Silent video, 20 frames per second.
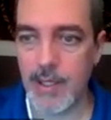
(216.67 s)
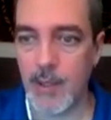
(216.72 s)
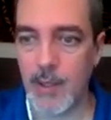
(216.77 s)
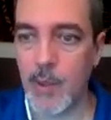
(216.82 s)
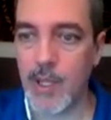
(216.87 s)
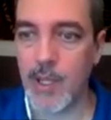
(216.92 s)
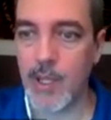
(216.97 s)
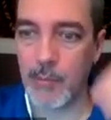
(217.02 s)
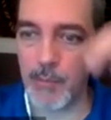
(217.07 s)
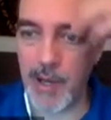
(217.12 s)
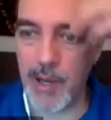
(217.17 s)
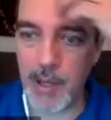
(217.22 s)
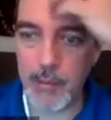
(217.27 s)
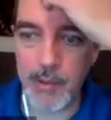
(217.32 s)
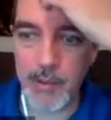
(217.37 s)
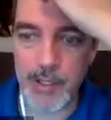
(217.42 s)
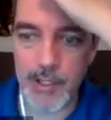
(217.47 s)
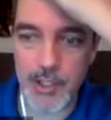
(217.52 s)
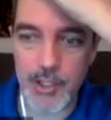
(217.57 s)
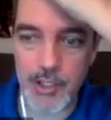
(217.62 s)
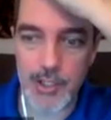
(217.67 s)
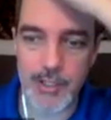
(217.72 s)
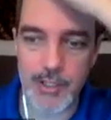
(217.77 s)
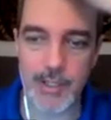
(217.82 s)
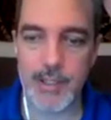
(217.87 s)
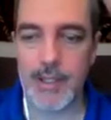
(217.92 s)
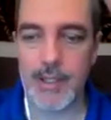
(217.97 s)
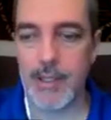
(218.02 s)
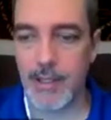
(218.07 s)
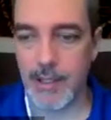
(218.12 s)
And then we can publish
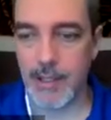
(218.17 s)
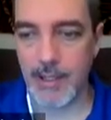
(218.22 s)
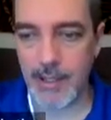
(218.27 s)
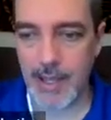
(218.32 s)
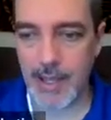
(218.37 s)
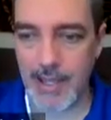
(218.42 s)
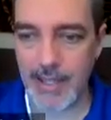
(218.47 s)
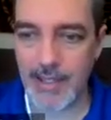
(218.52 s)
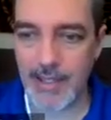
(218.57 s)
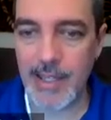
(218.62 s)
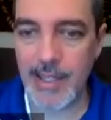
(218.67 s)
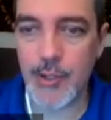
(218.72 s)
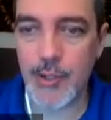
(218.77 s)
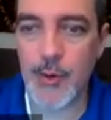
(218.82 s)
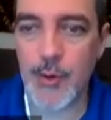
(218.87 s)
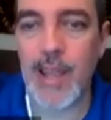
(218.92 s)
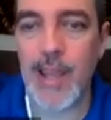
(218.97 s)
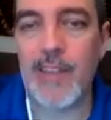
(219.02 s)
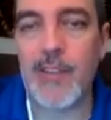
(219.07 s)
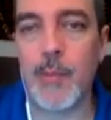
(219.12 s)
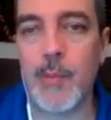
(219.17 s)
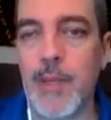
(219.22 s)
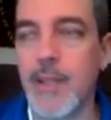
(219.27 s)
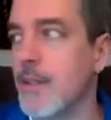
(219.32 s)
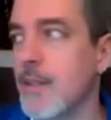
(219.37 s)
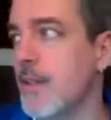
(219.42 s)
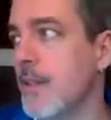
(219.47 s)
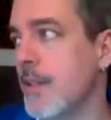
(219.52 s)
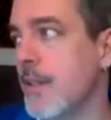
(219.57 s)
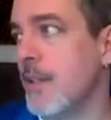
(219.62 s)
and
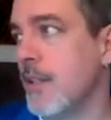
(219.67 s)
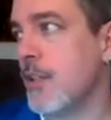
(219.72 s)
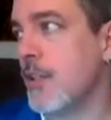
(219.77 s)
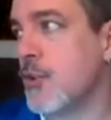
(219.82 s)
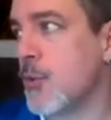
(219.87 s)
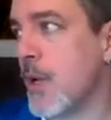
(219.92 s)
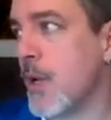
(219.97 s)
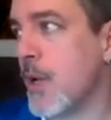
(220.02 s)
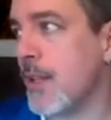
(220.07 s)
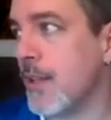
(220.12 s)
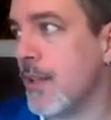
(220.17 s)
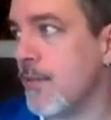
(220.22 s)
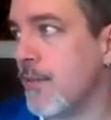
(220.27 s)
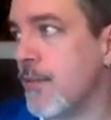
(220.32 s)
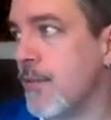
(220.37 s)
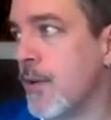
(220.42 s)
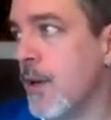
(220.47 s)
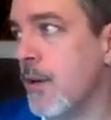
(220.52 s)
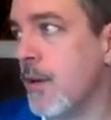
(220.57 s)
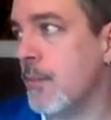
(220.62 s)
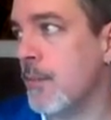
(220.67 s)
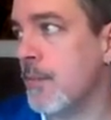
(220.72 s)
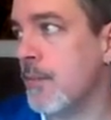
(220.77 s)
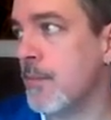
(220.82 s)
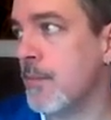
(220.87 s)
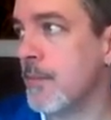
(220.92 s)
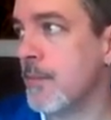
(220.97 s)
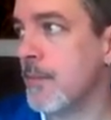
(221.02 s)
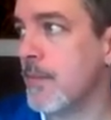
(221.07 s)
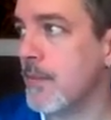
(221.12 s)
e-transmit directly from
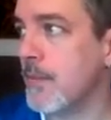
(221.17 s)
